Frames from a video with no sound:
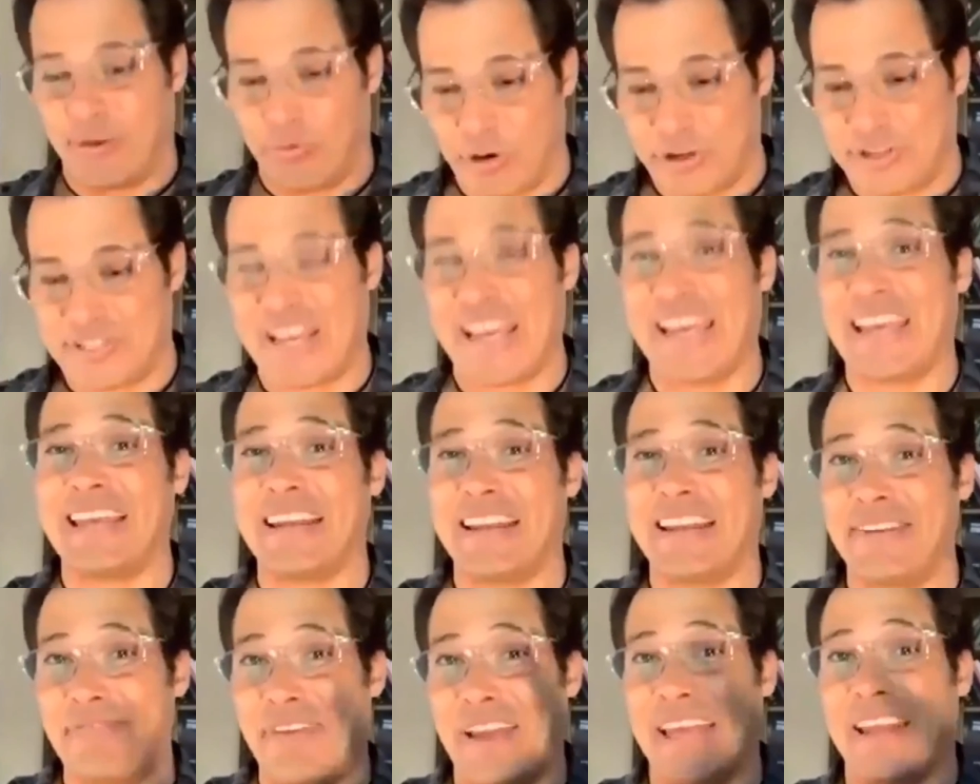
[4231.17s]
We're taking
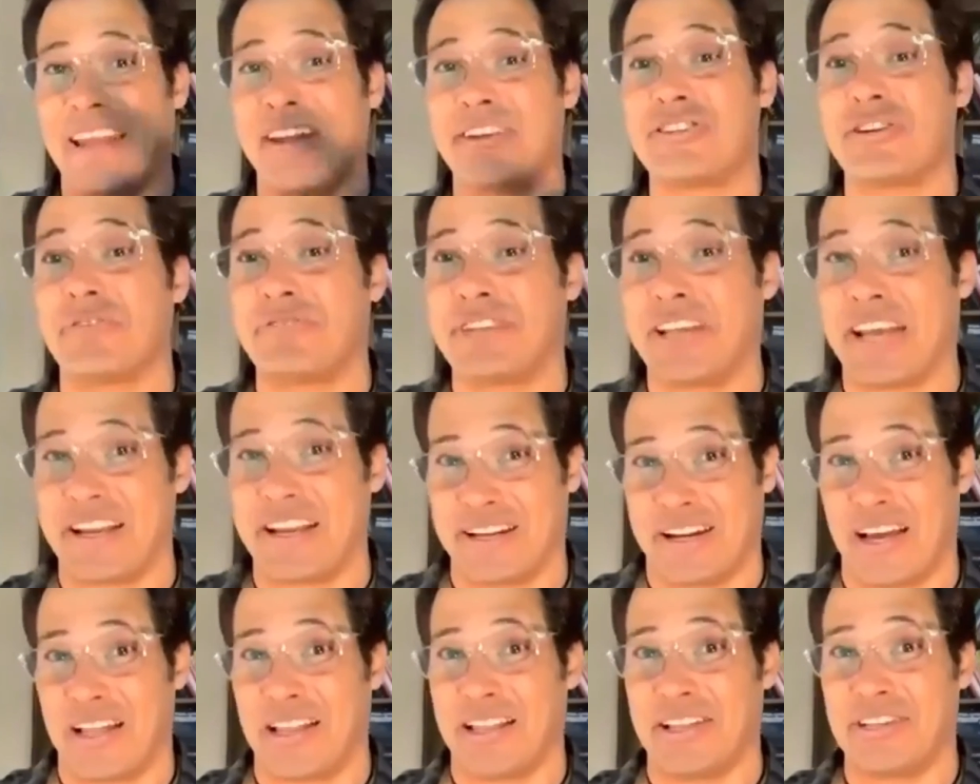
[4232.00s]
advantage of
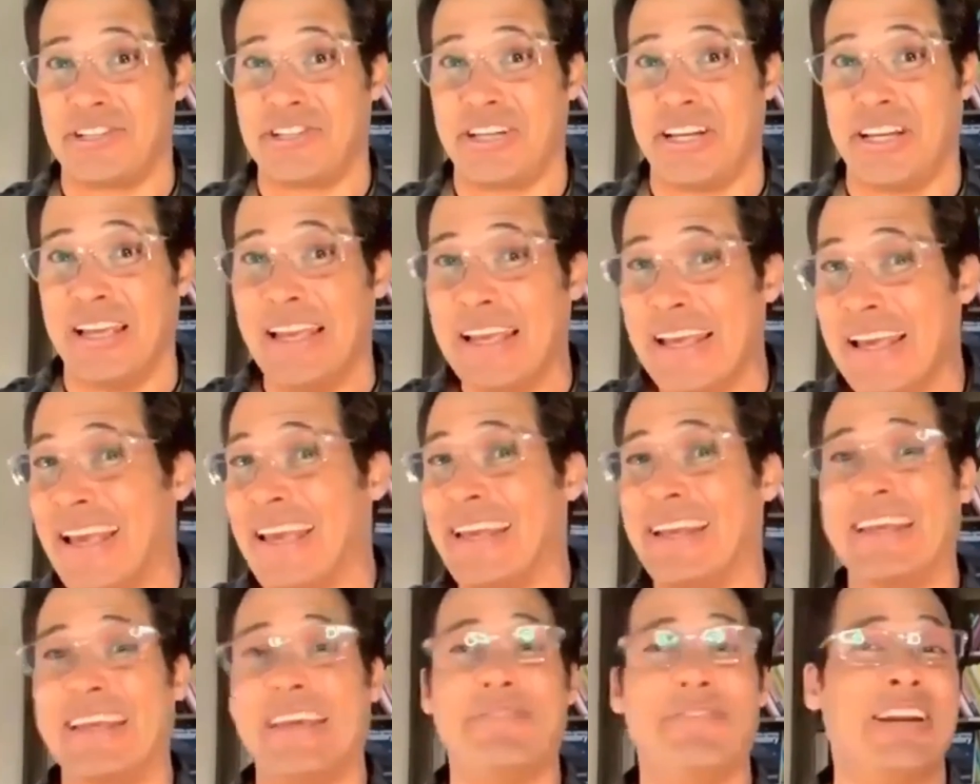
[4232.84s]
technology,
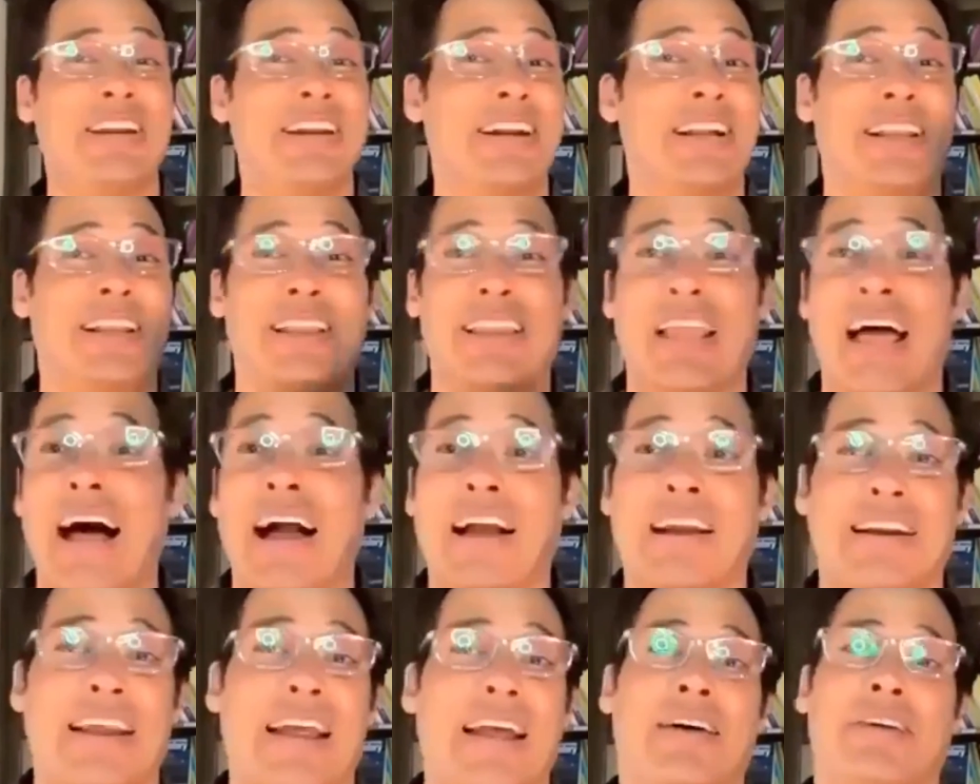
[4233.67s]
and even in a
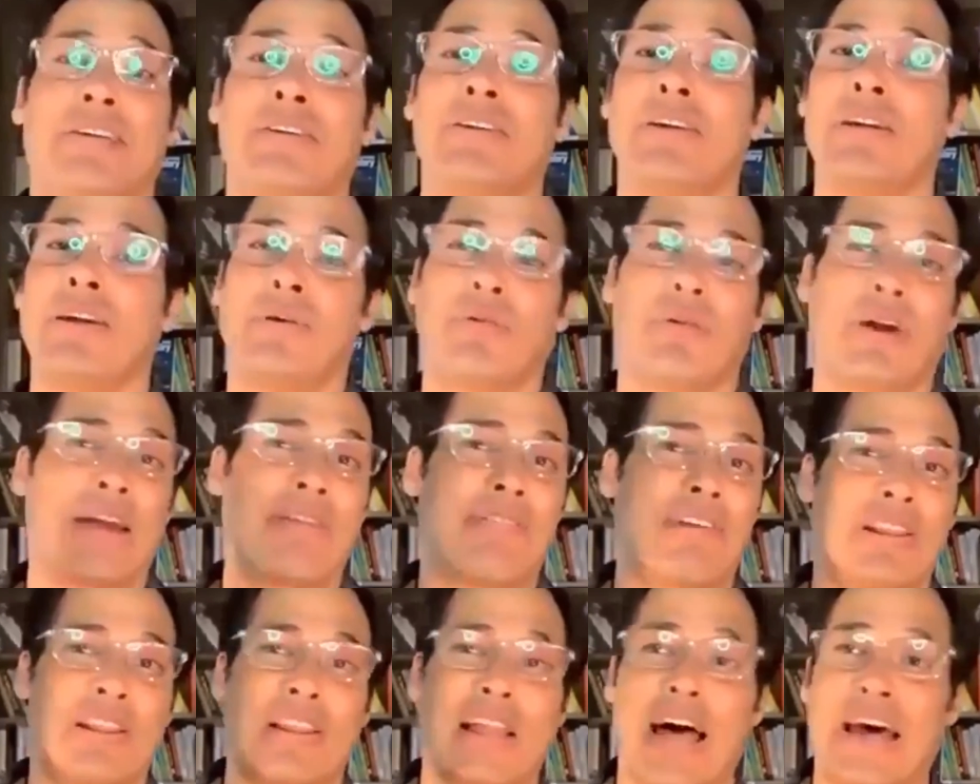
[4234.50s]
lockdown, we're
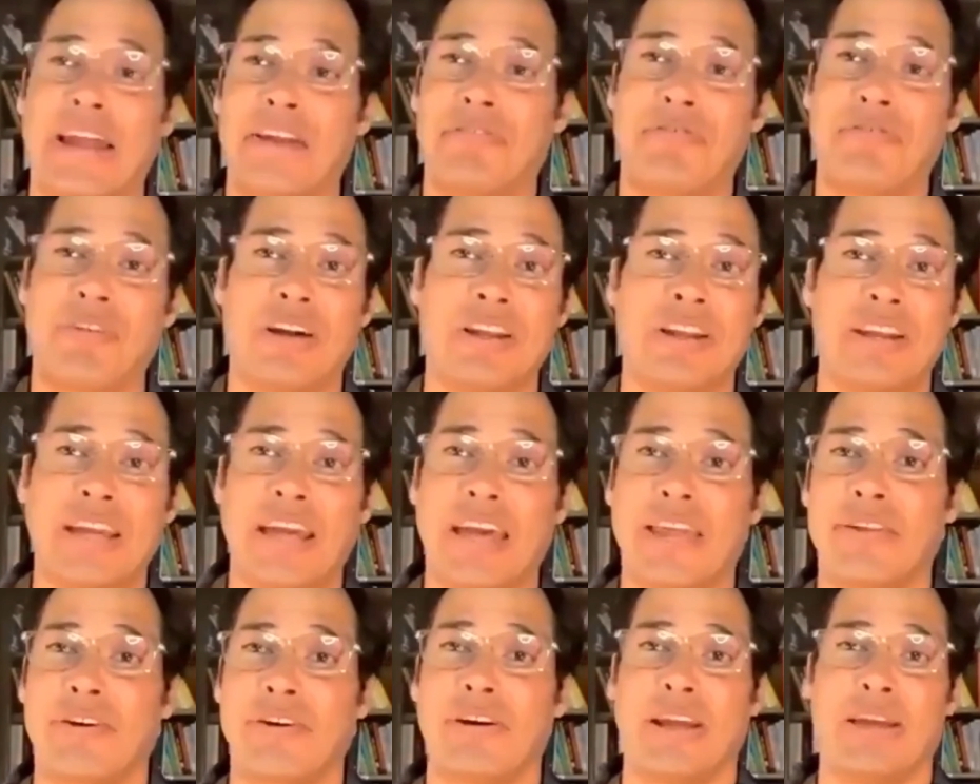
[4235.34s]
having a lot of fun
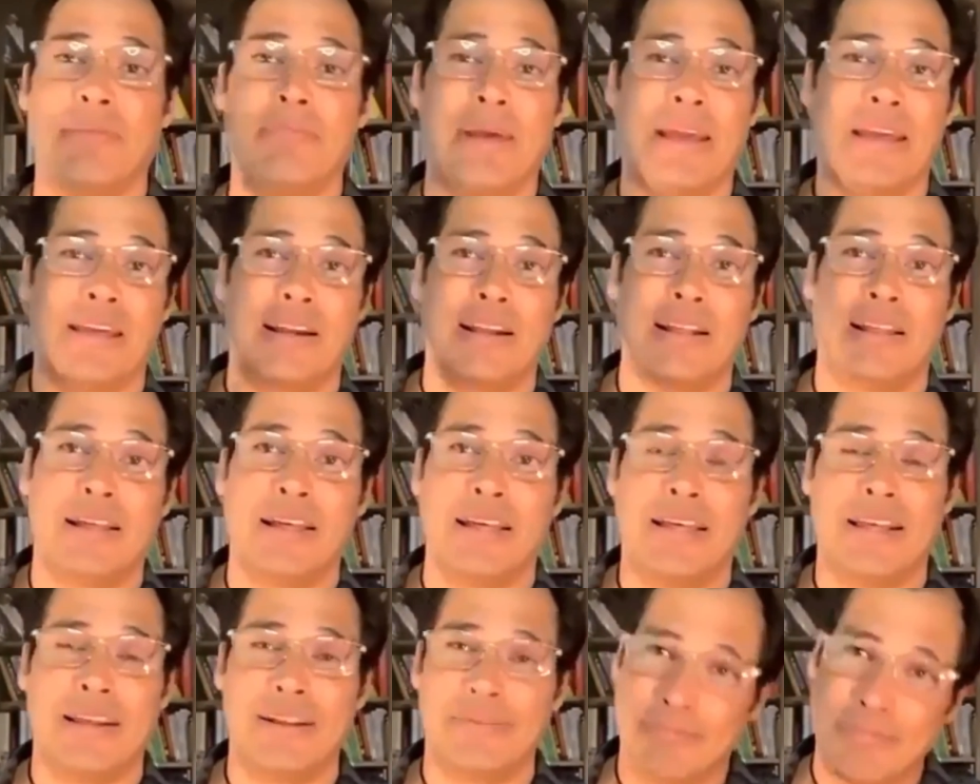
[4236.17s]
together and making
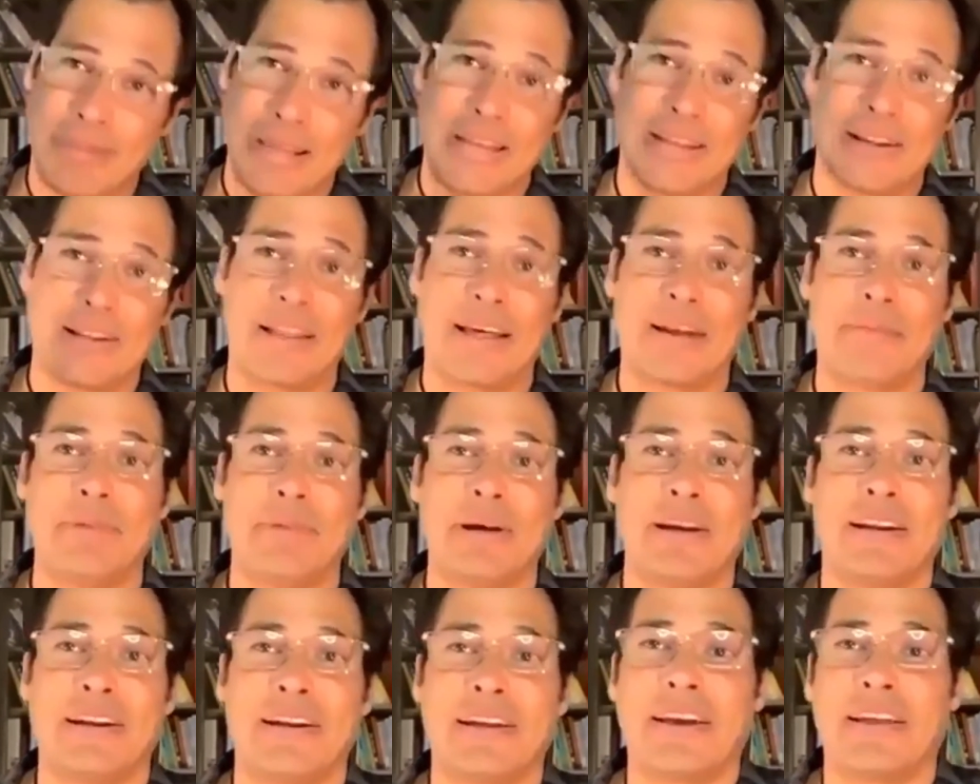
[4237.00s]
a lot of
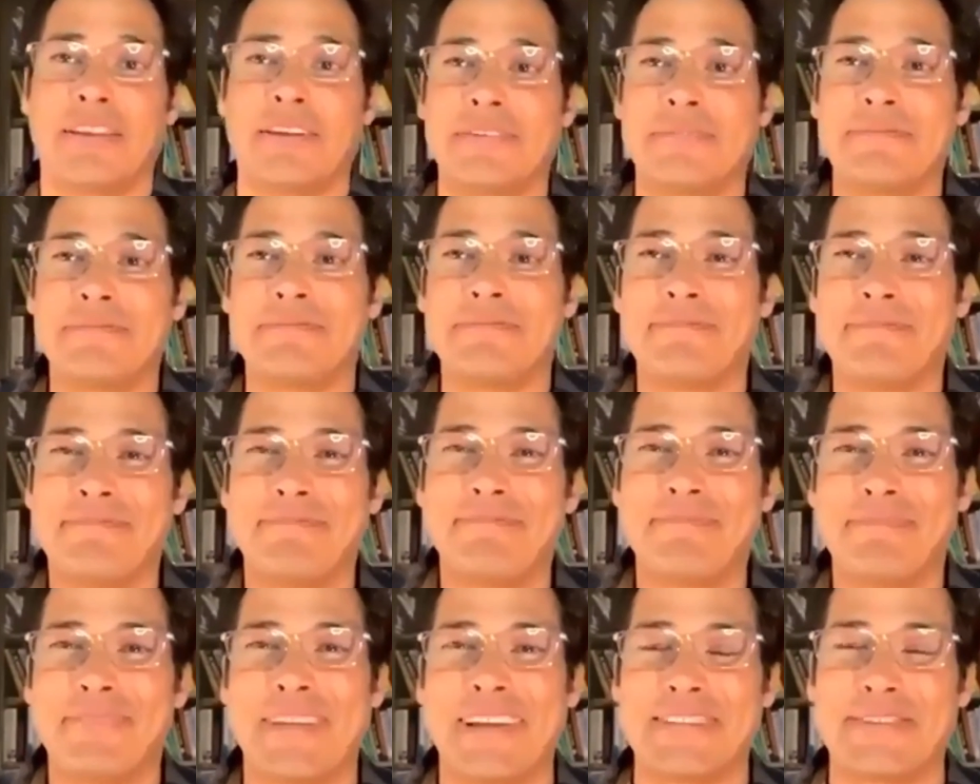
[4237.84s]
money together.
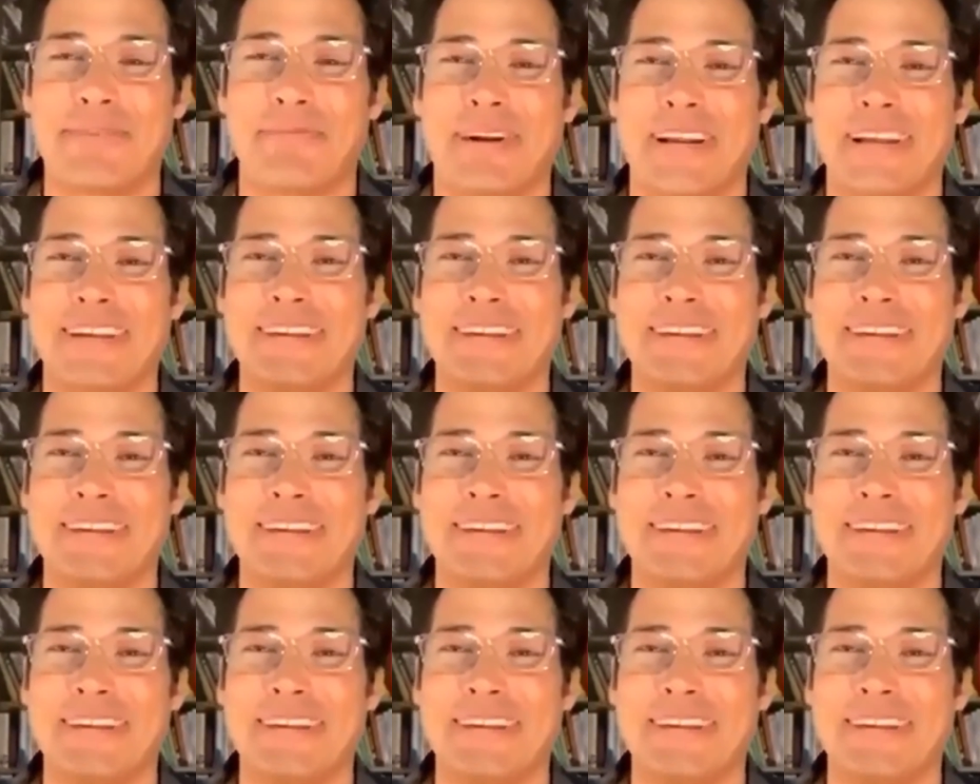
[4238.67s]
Thanks, everybody.